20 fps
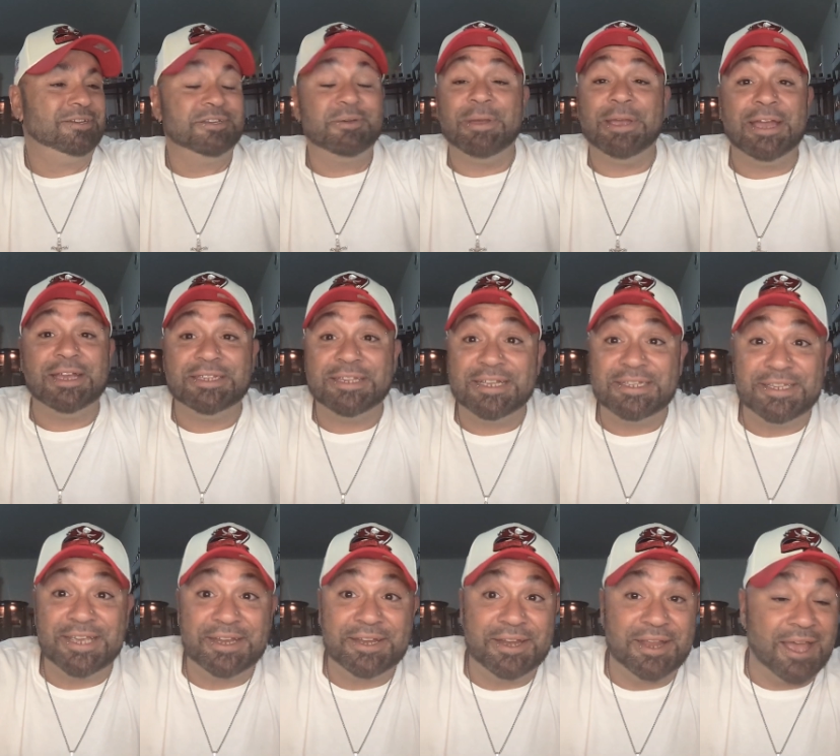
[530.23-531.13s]
anyway, guys, that's
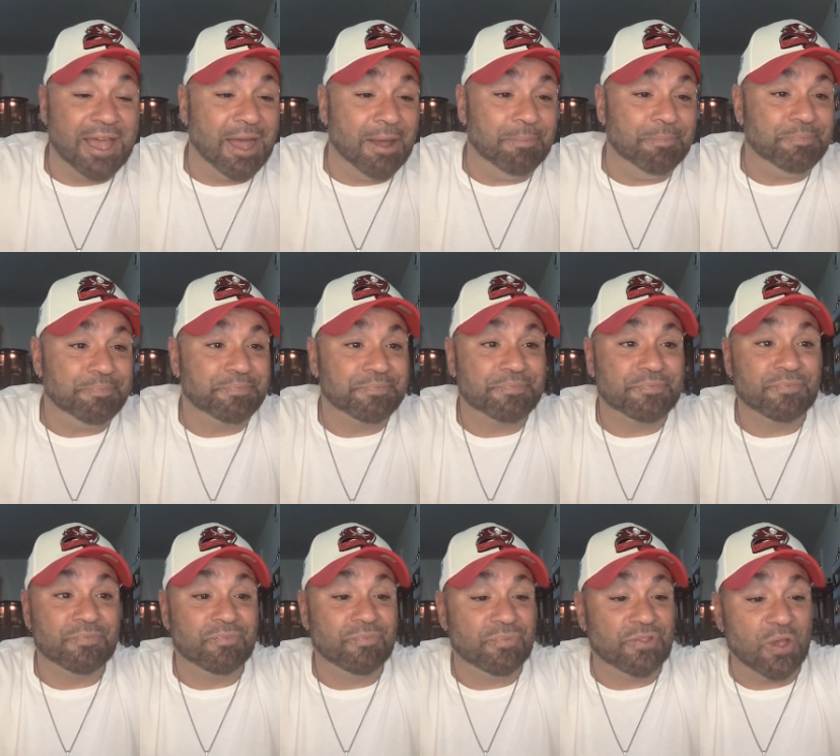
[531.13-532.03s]
it. Um,
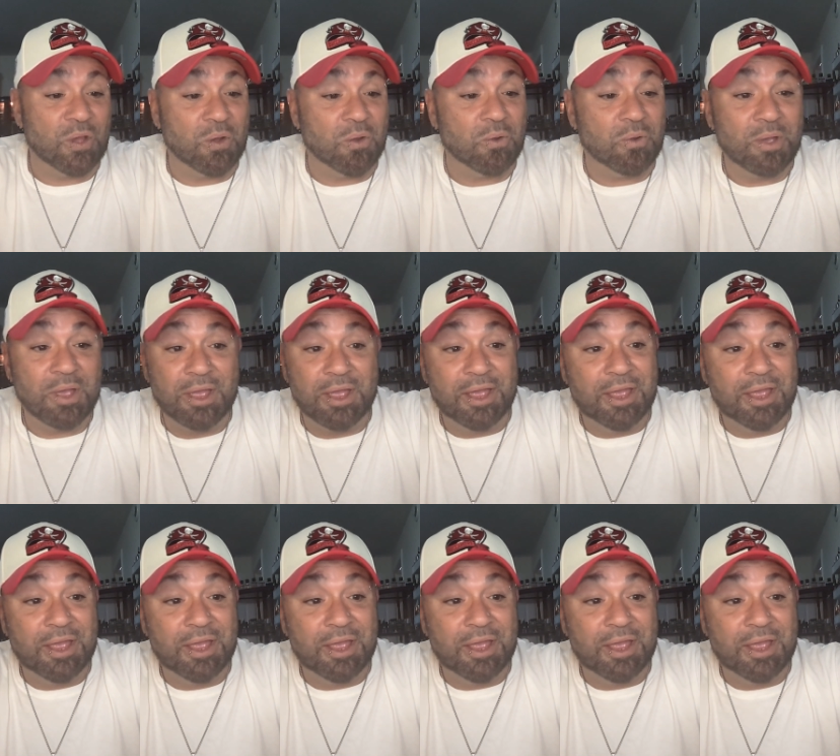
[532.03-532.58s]
so